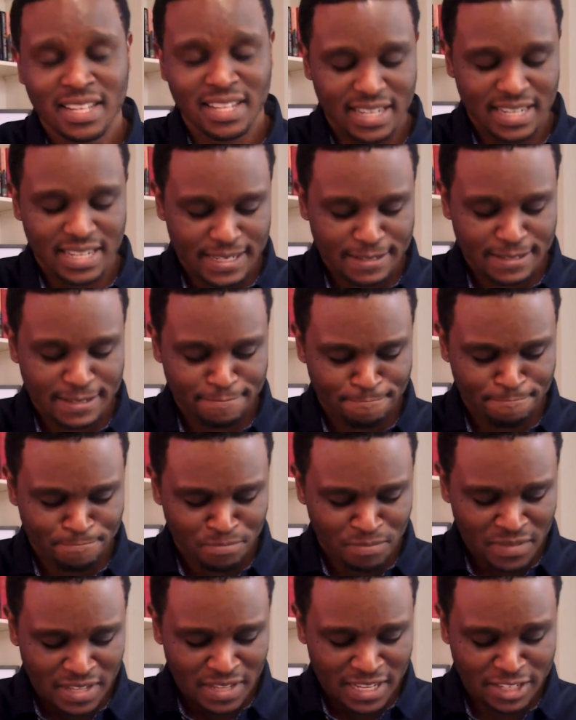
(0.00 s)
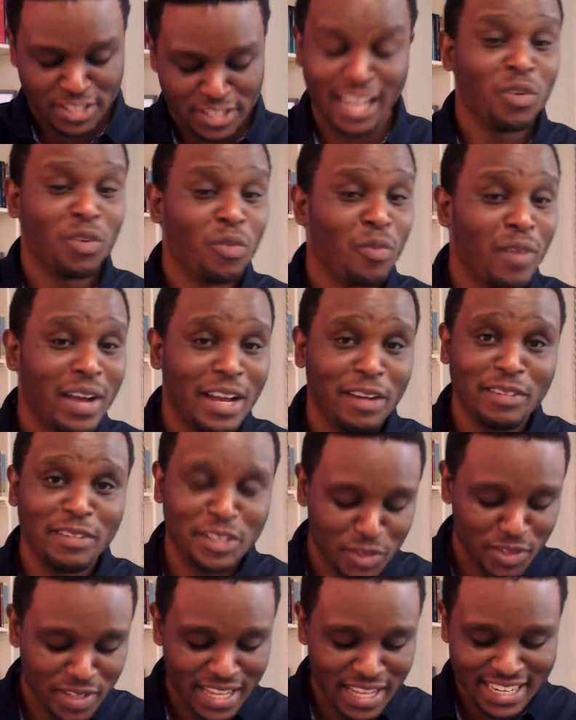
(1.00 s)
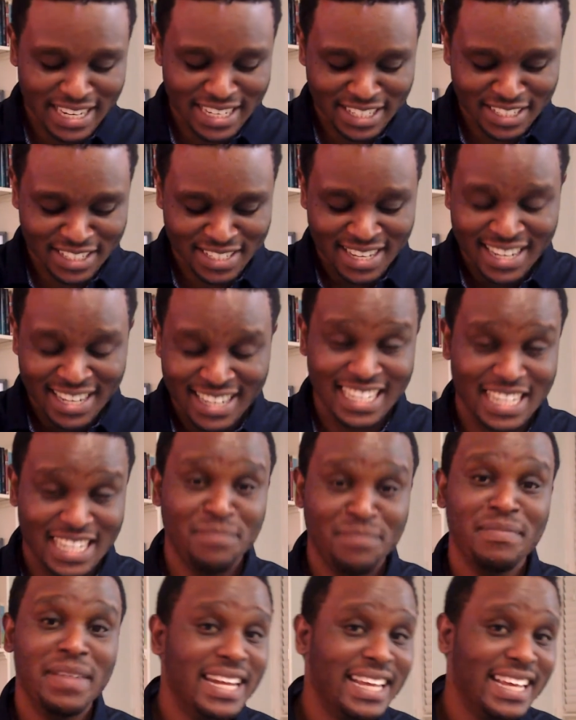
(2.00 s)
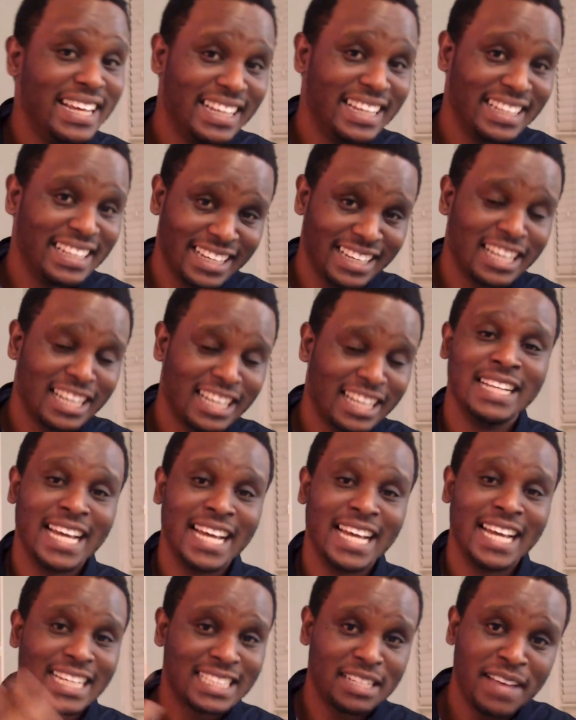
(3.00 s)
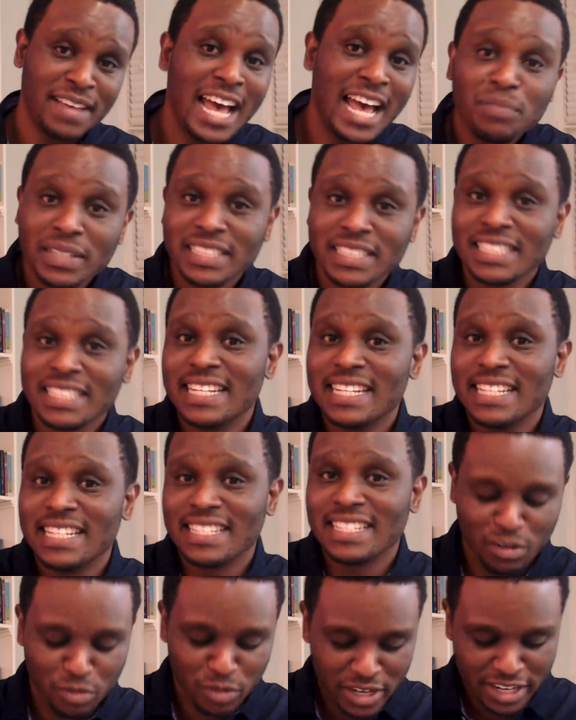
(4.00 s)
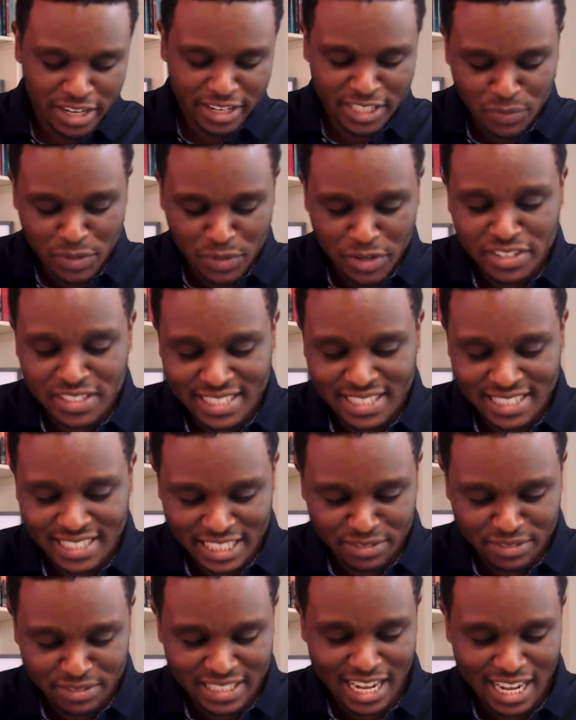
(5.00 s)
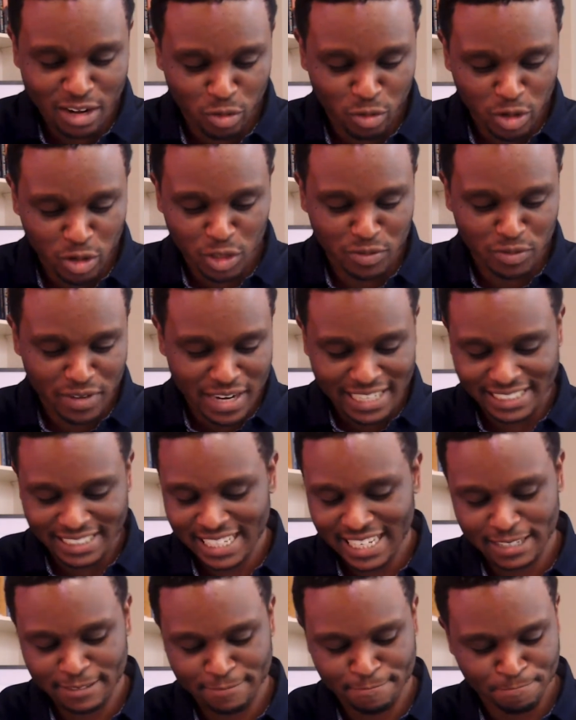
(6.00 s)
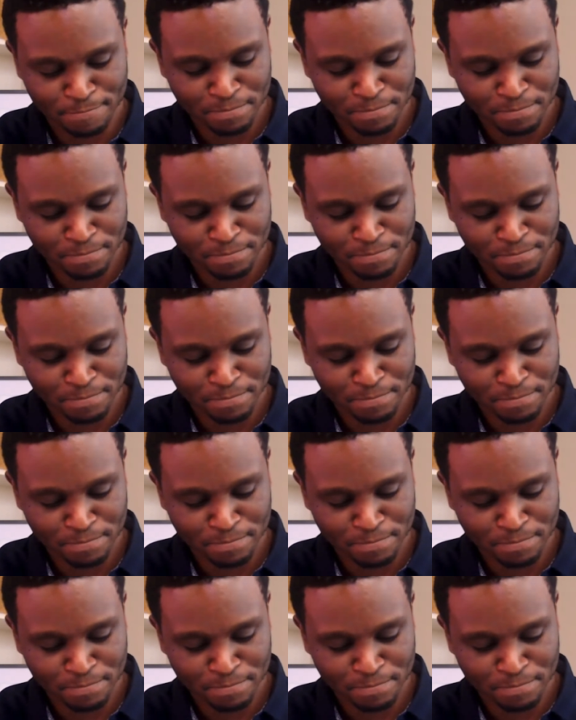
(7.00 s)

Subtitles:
The second way we do that is admitting the collective helplessness that we're experiencing even in our world right now.